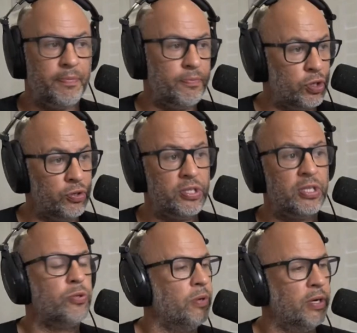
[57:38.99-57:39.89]
and turn this
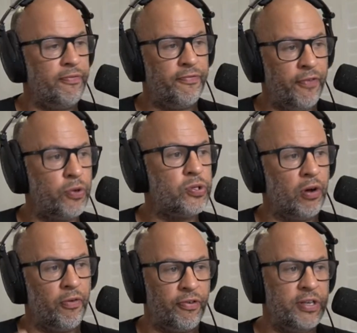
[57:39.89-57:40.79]
into a folk
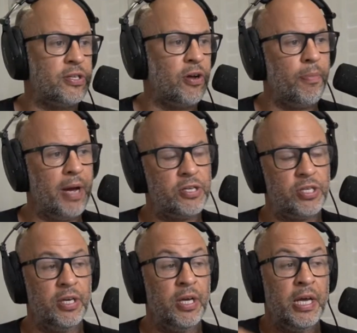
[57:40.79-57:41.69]
style, freestyle match, and